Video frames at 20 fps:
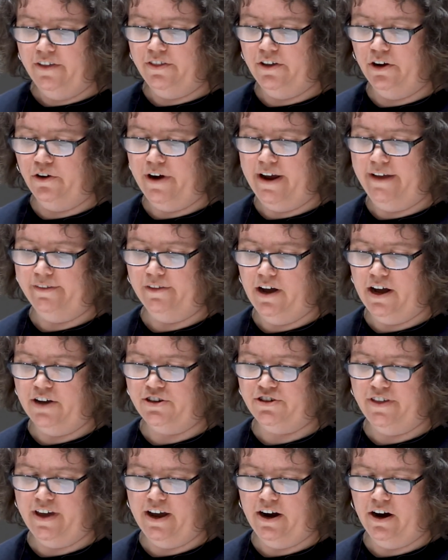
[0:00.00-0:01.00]
The Grand
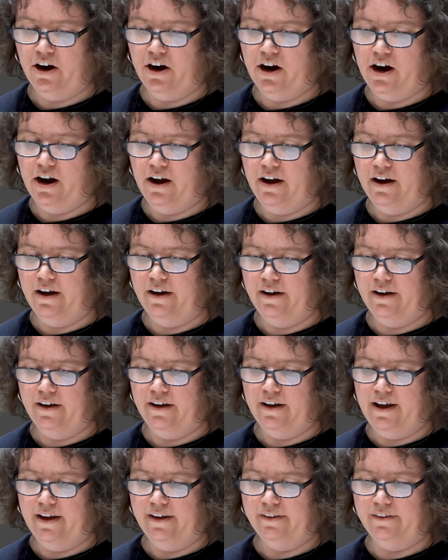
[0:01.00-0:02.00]
Lodge
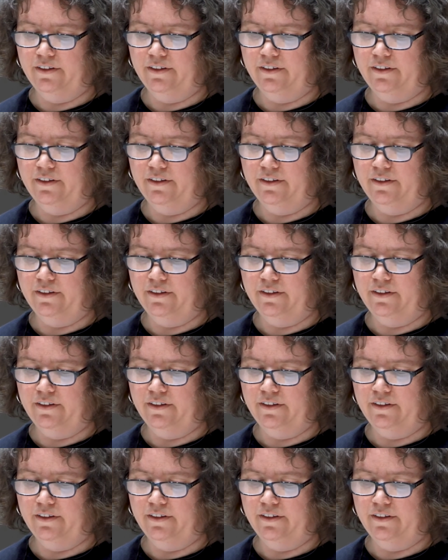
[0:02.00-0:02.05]
there